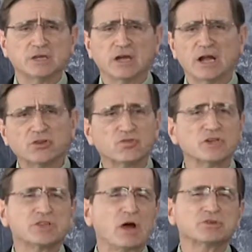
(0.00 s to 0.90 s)
and I
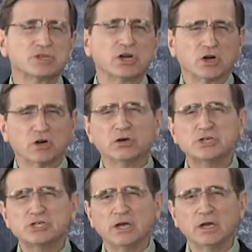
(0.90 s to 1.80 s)
trust that was an
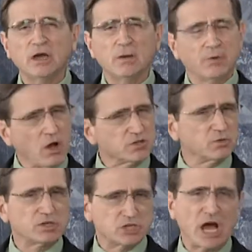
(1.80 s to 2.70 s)
encouraging but
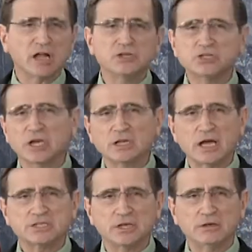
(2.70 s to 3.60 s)
also a challenging
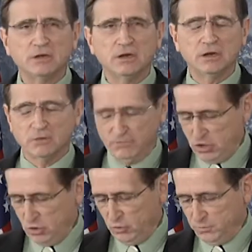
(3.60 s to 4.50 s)
lesson for
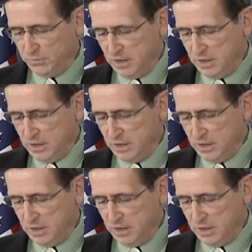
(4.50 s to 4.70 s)
you.